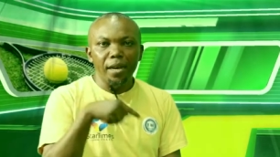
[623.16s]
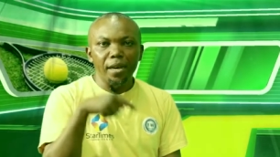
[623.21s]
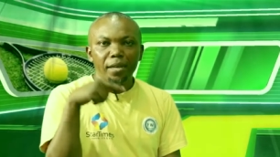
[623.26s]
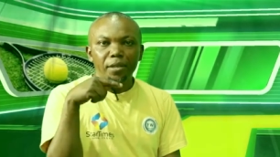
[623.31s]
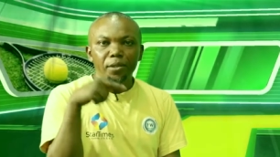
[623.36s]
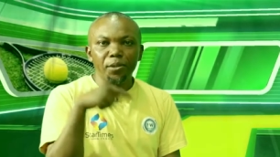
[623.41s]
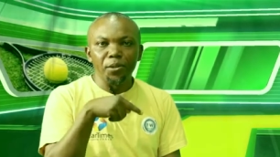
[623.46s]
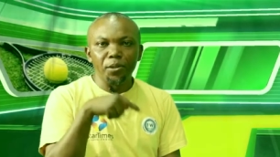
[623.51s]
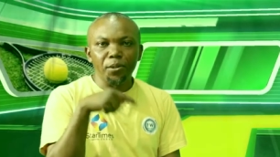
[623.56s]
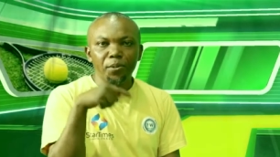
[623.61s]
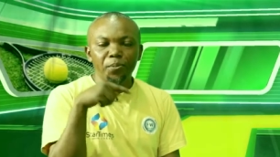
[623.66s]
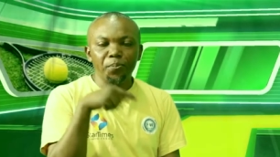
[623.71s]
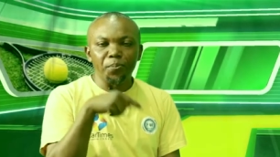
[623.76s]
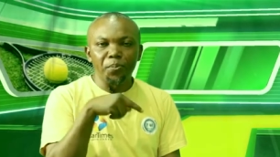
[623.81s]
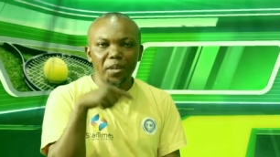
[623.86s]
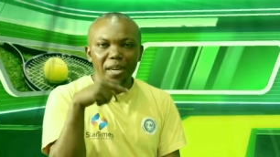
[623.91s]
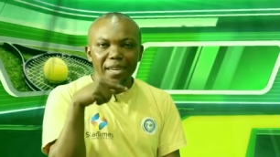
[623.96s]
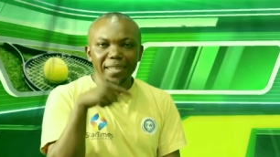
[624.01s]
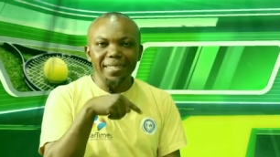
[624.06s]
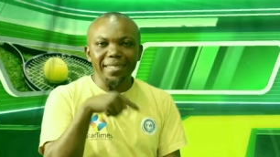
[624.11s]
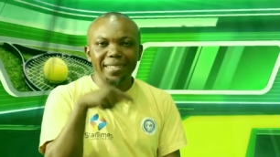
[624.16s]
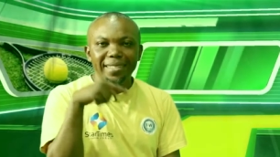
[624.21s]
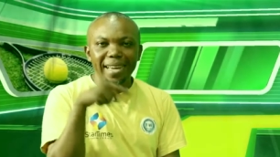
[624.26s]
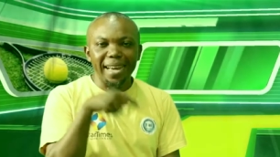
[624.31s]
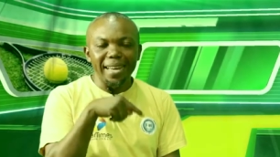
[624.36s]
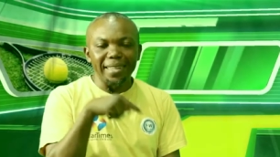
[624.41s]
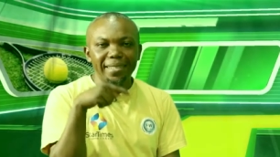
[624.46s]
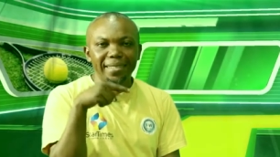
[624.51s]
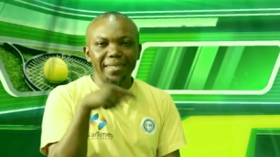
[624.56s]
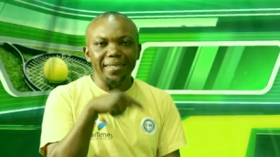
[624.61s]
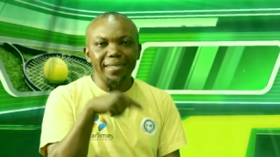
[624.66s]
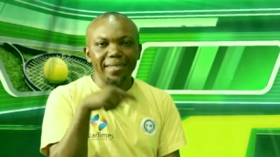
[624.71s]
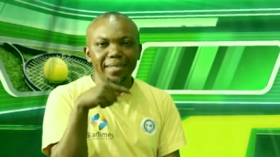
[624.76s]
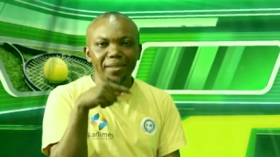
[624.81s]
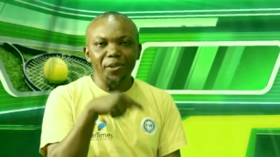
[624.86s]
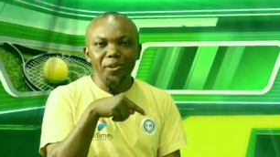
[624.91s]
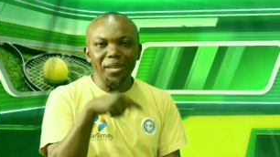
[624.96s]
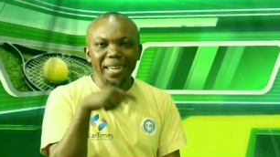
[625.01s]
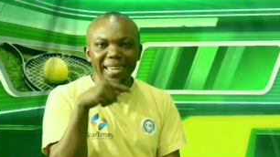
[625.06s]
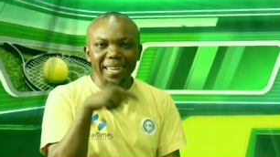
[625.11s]
you know, press that
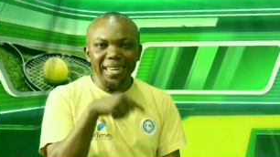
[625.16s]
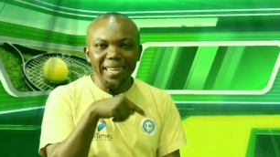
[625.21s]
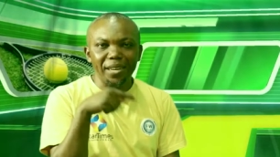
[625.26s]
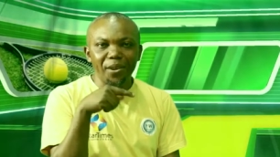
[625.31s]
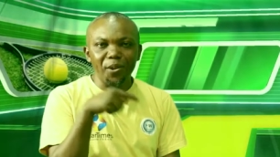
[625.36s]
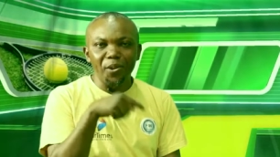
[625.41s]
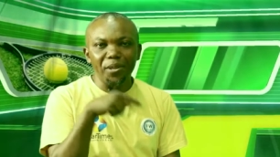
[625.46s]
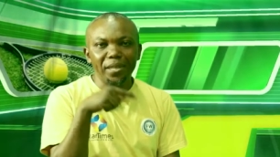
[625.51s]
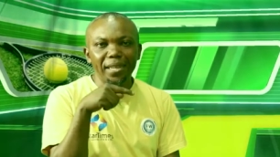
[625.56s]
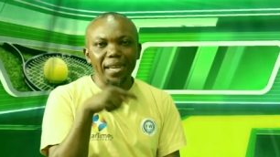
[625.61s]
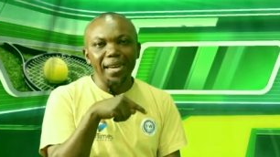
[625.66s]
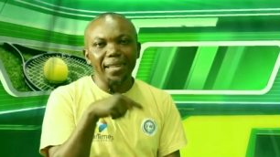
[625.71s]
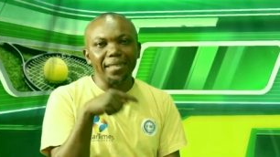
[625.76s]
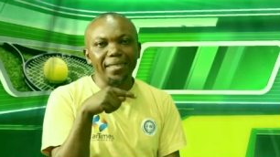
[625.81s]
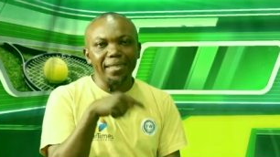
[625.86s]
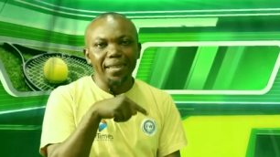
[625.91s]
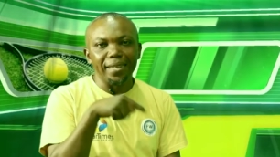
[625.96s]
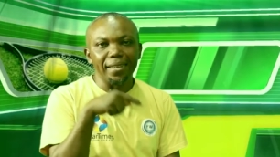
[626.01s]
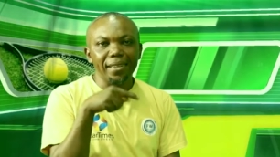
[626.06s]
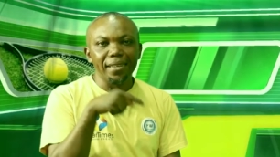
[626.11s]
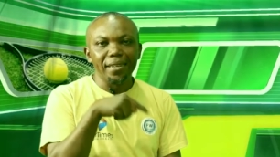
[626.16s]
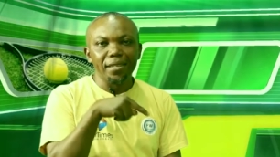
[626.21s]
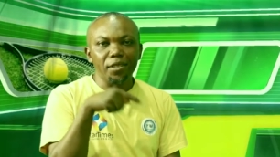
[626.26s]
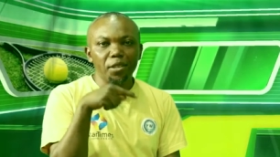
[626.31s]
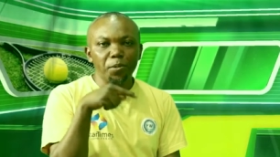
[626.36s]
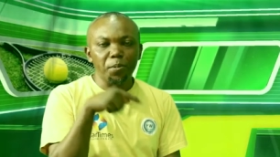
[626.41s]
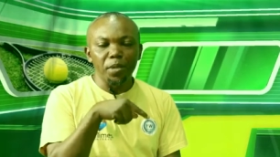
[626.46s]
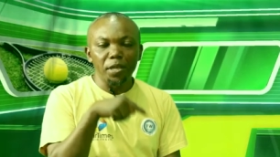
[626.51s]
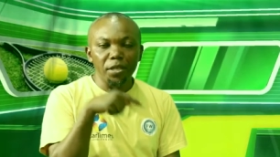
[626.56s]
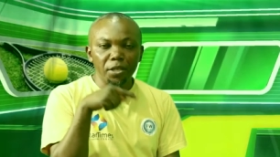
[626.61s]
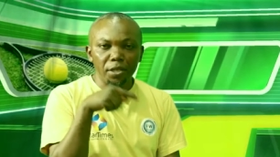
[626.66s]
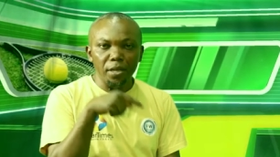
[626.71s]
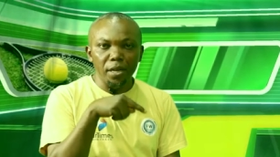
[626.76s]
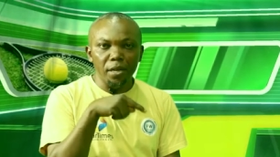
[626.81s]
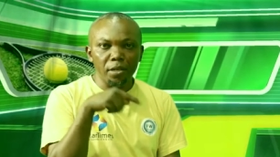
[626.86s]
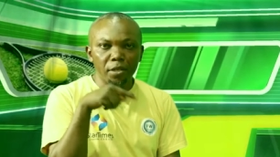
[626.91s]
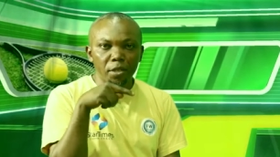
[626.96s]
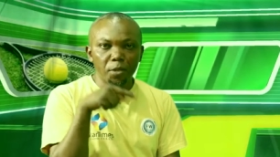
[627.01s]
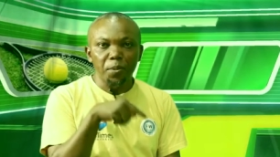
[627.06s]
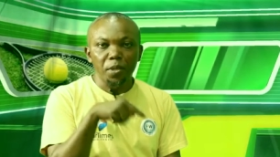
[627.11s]
or click on that subscription
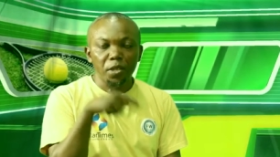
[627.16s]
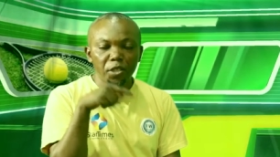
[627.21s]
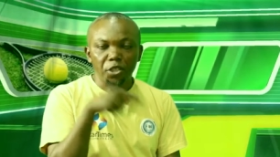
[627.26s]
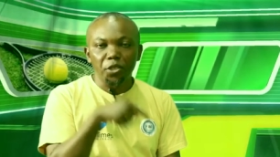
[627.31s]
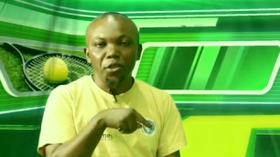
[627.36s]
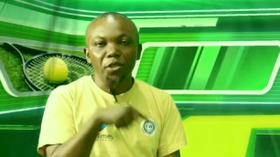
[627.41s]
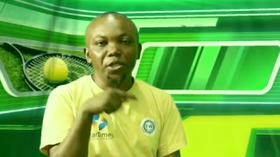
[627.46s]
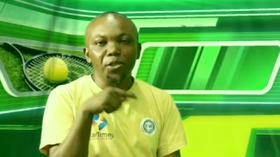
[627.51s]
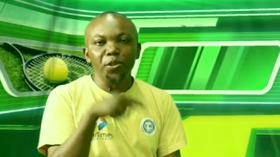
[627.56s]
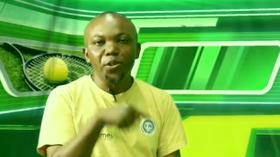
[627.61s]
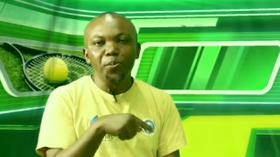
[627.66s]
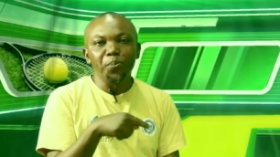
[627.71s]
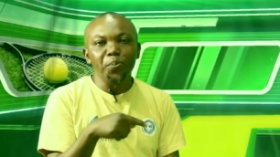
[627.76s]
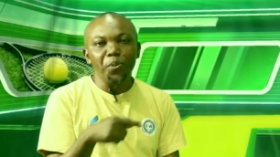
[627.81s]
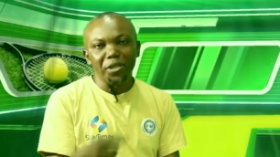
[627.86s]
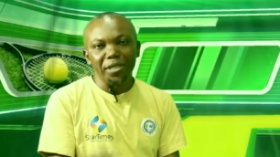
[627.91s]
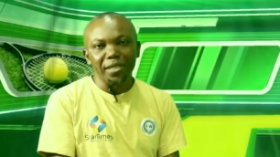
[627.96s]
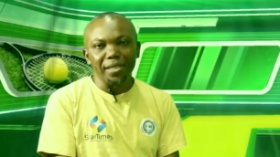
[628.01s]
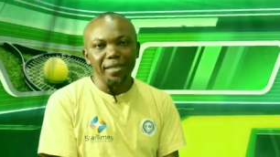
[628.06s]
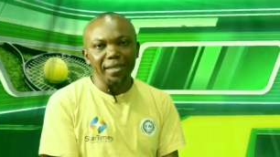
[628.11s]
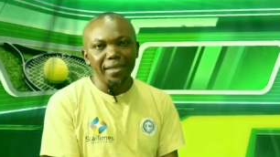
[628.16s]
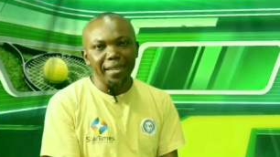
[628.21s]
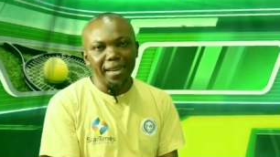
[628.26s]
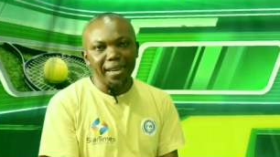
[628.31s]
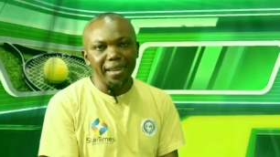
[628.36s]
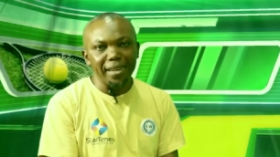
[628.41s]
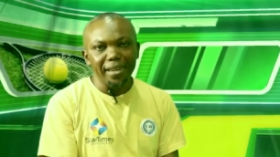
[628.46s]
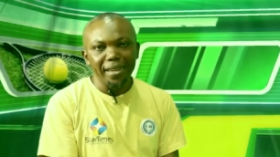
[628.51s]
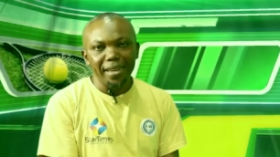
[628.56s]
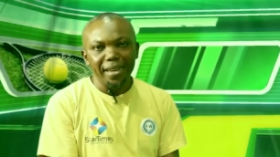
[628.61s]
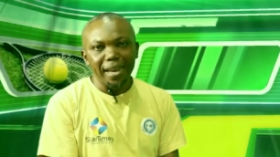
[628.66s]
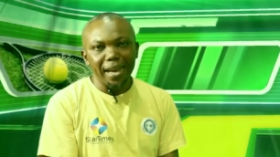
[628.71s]
subscription, you know, button there,